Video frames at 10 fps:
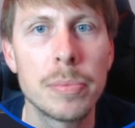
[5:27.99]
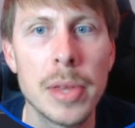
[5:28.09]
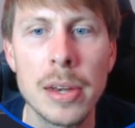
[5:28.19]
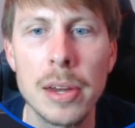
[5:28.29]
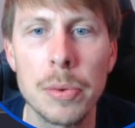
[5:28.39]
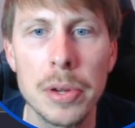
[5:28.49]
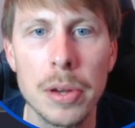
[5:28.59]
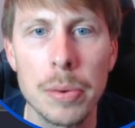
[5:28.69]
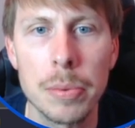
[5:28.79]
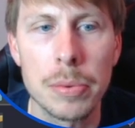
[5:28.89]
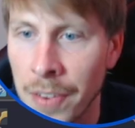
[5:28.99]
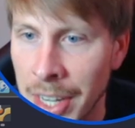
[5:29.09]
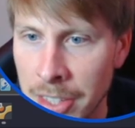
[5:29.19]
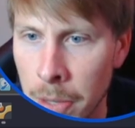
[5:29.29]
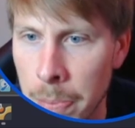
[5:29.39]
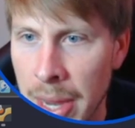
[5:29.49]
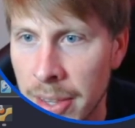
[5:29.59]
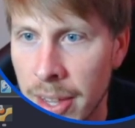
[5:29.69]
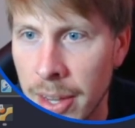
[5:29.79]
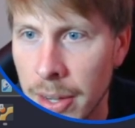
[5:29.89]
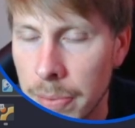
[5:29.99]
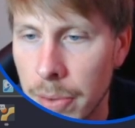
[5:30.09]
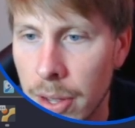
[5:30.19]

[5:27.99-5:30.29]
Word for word: And here we go. I've got the command line